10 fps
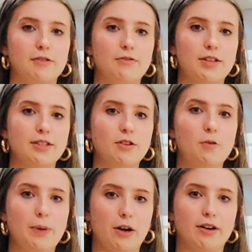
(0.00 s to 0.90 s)

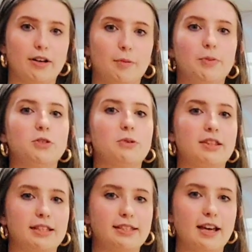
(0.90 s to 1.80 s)
physical barrier between
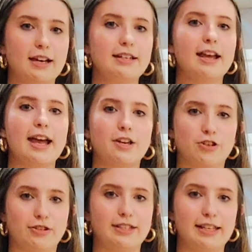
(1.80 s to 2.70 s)
the sun and
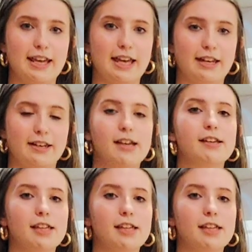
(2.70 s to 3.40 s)
your skin,